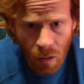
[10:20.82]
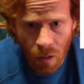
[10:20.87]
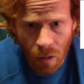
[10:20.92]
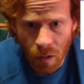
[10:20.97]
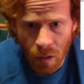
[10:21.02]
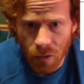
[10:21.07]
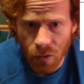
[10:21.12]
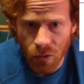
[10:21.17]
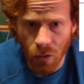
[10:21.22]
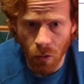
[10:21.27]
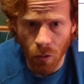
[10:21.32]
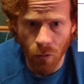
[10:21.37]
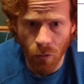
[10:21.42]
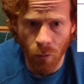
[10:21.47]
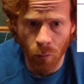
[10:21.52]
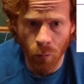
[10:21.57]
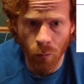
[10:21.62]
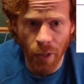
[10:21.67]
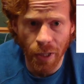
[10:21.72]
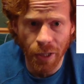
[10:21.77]
So the
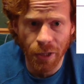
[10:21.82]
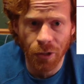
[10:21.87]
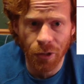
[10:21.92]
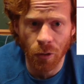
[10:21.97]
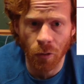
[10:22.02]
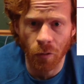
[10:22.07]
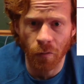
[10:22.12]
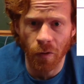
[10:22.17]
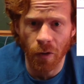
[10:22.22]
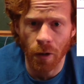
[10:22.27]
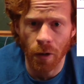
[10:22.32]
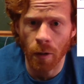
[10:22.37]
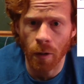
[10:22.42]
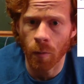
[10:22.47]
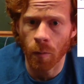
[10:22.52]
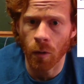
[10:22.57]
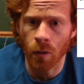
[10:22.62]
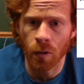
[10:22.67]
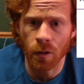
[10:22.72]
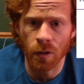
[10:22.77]
ratio
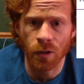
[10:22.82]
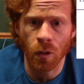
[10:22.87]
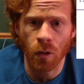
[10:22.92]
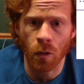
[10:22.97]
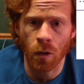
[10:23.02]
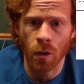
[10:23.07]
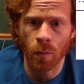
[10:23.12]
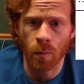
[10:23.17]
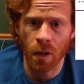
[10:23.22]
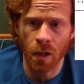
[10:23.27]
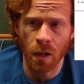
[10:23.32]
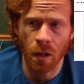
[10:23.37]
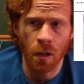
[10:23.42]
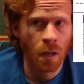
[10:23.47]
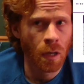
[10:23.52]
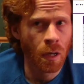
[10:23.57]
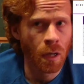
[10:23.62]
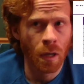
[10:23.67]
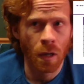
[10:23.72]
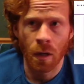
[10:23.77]
variable is going to be,
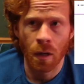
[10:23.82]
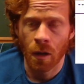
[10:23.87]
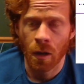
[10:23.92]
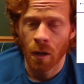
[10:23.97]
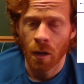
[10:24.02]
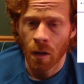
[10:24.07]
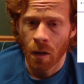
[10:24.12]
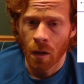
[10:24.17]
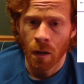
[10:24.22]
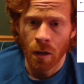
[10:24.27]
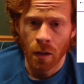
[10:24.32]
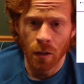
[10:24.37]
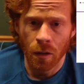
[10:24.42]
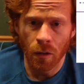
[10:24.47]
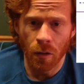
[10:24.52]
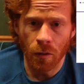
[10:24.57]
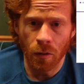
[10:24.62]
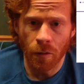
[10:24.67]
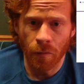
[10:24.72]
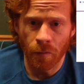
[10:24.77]

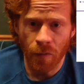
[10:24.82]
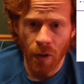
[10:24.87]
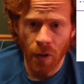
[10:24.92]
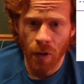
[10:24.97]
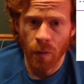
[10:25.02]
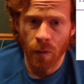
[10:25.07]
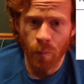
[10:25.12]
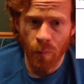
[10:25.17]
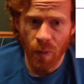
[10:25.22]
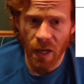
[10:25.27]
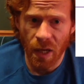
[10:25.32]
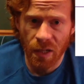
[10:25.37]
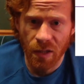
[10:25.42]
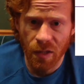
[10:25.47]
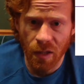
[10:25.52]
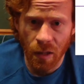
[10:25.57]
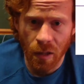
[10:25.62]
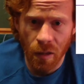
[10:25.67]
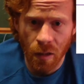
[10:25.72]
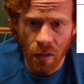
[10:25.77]
the very
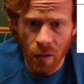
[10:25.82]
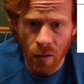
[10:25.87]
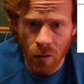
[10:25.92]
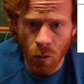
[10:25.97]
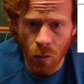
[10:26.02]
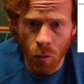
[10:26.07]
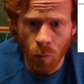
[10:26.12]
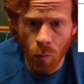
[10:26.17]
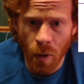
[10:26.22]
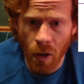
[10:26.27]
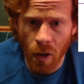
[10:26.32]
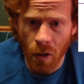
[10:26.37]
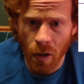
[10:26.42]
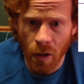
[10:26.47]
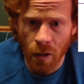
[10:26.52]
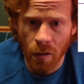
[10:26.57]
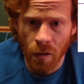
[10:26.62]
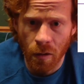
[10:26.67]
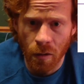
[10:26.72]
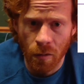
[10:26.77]
basic
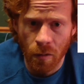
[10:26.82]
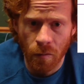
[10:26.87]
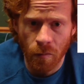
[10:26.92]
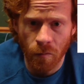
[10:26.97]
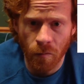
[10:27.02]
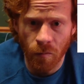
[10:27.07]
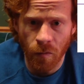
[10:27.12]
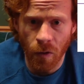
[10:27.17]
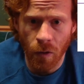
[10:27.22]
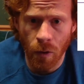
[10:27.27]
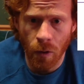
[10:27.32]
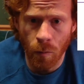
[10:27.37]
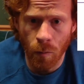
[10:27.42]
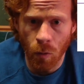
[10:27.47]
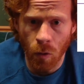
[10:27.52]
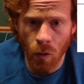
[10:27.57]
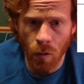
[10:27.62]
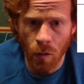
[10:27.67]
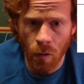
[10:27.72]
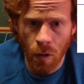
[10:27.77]
numeric
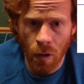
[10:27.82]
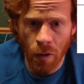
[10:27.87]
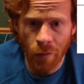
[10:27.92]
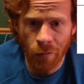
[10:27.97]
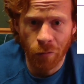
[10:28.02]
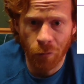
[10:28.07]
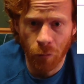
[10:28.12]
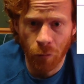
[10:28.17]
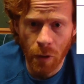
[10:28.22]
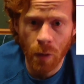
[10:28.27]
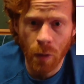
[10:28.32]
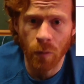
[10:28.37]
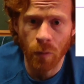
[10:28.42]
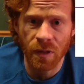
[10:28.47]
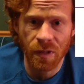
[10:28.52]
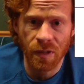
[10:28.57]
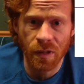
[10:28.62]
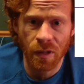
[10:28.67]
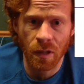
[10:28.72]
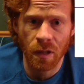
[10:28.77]
variable,
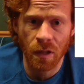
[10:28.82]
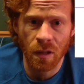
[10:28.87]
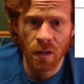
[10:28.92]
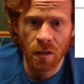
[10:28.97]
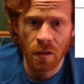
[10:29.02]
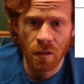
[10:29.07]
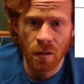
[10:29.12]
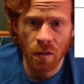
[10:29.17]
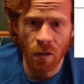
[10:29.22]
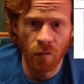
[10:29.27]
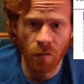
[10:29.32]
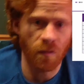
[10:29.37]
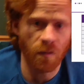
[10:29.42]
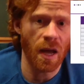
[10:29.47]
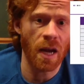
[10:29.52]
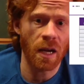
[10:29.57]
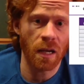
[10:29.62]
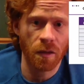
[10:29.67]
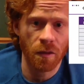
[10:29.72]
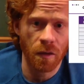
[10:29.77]
frequency of
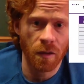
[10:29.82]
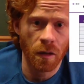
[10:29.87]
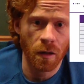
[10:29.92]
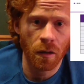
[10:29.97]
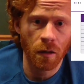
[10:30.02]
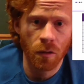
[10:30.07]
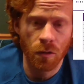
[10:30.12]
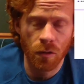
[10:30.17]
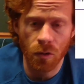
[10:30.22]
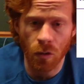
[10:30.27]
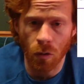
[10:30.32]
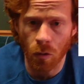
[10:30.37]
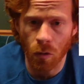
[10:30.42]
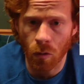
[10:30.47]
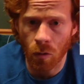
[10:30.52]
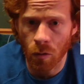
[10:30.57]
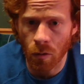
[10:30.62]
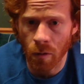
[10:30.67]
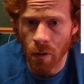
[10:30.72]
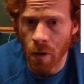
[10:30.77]
anything,
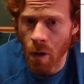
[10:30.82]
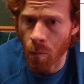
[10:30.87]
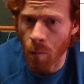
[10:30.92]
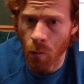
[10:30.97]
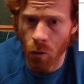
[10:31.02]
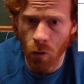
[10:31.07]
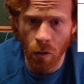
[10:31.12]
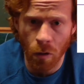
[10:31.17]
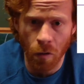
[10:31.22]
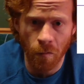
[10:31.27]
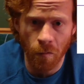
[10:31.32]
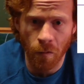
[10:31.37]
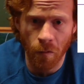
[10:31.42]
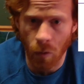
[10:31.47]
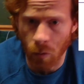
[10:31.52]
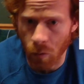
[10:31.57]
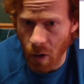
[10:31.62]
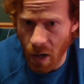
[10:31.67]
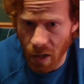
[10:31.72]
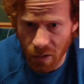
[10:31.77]
so number of
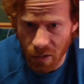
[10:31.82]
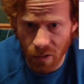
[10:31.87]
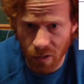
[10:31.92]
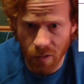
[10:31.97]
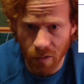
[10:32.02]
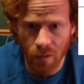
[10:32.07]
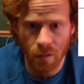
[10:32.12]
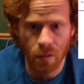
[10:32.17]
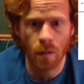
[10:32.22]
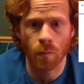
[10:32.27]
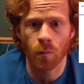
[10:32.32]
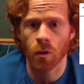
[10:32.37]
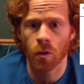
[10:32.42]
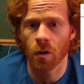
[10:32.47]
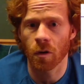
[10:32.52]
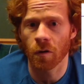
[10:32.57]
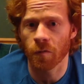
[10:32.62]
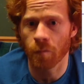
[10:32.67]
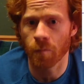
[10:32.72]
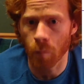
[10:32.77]
arrests, number
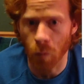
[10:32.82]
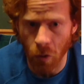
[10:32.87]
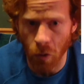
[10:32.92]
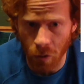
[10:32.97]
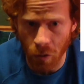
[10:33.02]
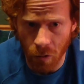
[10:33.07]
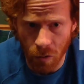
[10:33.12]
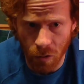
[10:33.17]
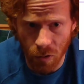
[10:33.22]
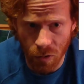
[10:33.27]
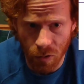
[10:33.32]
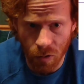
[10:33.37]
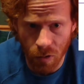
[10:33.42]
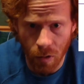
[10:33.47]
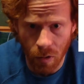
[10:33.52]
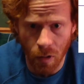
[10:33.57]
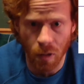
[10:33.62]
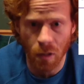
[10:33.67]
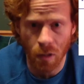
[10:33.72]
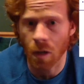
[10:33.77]
of murders,
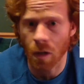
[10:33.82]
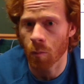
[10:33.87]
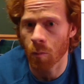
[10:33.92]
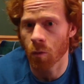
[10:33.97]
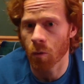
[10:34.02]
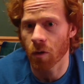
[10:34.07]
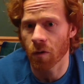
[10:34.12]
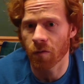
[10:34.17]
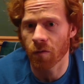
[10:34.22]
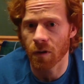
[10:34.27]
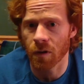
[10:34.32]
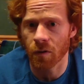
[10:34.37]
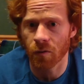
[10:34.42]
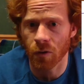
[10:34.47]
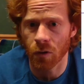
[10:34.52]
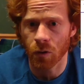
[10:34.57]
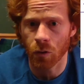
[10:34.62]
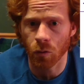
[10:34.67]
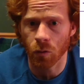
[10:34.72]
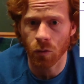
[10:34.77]
number of
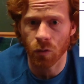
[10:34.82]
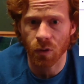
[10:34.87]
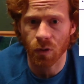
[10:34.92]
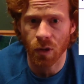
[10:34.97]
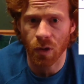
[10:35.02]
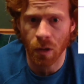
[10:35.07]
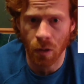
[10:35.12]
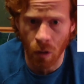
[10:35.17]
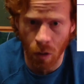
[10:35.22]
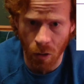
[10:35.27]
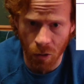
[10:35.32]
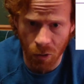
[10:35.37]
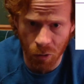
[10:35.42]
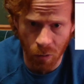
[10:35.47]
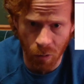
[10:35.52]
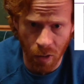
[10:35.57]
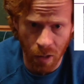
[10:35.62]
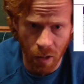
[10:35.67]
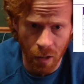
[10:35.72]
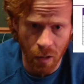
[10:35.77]
individuals
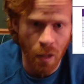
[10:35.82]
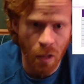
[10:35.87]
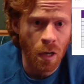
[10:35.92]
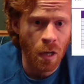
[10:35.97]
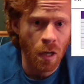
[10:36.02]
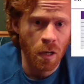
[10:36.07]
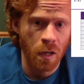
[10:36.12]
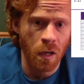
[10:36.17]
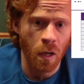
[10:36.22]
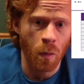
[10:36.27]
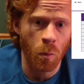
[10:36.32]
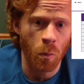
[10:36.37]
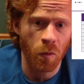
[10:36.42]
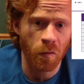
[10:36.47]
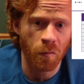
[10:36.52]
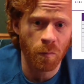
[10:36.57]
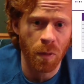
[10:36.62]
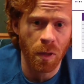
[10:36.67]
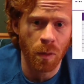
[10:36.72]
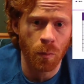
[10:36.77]
incarcerated, number
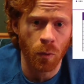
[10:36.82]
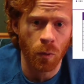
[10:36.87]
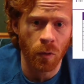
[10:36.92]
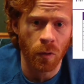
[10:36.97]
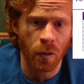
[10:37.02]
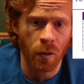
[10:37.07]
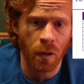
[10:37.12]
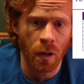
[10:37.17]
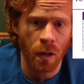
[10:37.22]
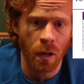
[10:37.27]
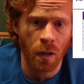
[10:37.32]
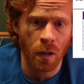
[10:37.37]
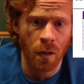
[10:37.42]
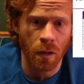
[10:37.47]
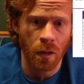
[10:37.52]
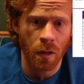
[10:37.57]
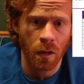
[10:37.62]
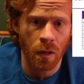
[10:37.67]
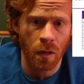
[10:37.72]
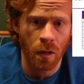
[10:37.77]
of people
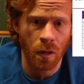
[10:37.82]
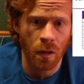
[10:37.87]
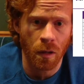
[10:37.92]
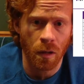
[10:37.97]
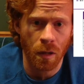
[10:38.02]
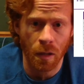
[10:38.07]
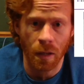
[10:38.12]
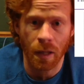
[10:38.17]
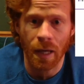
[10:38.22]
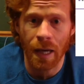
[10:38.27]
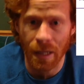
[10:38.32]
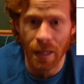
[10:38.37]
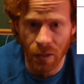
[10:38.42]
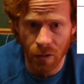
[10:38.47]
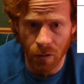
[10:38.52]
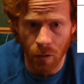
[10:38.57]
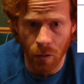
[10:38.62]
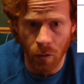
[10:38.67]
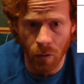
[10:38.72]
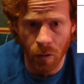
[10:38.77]
on in a
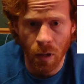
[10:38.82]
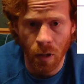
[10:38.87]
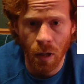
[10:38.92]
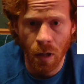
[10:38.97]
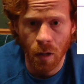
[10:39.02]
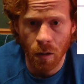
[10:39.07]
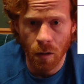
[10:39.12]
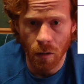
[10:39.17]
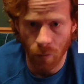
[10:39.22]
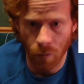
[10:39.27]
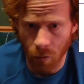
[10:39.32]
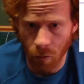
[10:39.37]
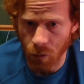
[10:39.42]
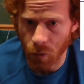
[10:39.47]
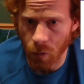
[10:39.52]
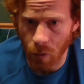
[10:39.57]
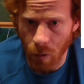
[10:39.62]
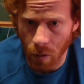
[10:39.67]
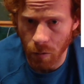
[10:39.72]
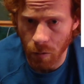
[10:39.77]
caseload. Those
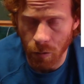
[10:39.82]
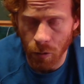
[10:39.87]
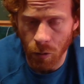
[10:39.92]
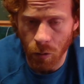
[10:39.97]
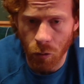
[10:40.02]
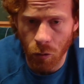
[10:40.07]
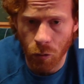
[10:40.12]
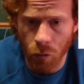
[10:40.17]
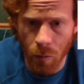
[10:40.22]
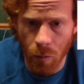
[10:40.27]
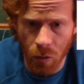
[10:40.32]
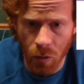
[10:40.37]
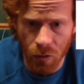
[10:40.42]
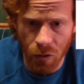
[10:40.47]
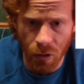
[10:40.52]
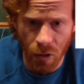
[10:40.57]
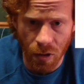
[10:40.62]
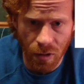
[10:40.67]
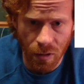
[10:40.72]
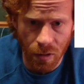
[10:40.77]
are all criminal
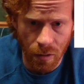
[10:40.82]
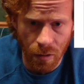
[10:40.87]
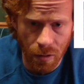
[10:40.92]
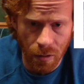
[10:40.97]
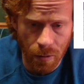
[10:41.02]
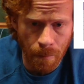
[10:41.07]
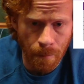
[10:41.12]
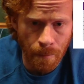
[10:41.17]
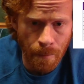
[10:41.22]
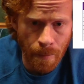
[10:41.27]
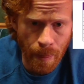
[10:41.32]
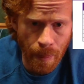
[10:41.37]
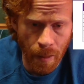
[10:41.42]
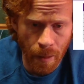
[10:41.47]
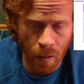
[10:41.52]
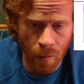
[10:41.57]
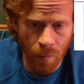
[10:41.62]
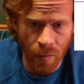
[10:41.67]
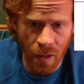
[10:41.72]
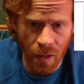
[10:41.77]
justice
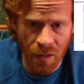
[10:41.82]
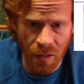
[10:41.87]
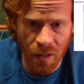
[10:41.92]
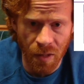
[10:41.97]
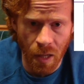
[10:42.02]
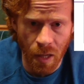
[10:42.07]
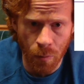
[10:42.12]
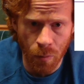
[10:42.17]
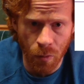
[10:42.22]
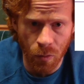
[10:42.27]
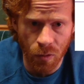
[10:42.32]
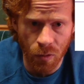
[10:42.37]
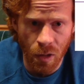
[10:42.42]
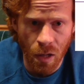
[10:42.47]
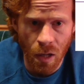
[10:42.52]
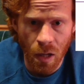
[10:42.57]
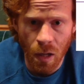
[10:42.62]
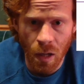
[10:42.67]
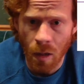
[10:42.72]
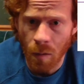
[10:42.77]
examples.
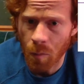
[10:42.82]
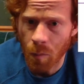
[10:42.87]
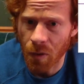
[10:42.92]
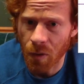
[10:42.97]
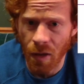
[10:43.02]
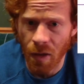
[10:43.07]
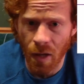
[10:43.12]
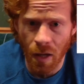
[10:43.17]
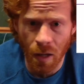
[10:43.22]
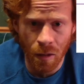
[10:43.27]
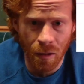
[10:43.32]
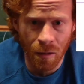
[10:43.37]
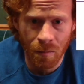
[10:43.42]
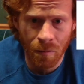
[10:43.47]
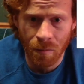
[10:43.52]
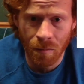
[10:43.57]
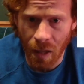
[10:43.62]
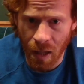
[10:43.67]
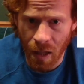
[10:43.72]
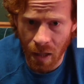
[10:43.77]
But then
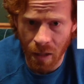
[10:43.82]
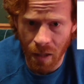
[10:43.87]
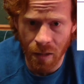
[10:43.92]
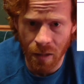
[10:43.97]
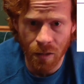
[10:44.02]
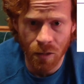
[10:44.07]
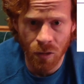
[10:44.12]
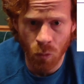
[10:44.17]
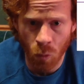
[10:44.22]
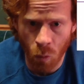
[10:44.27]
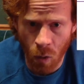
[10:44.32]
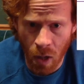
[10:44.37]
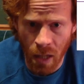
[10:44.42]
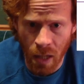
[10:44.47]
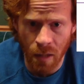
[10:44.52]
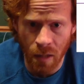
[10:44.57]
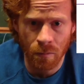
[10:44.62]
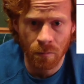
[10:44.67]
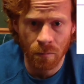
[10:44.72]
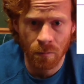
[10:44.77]
age,
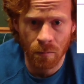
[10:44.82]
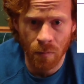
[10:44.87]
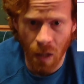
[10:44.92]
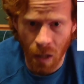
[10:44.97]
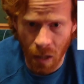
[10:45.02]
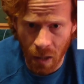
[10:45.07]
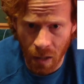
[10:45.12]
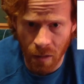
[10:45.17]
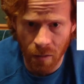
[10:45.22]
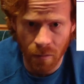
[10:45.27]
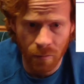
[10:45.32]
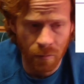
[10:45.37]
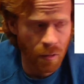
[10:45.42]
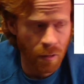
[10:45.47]
weight, height.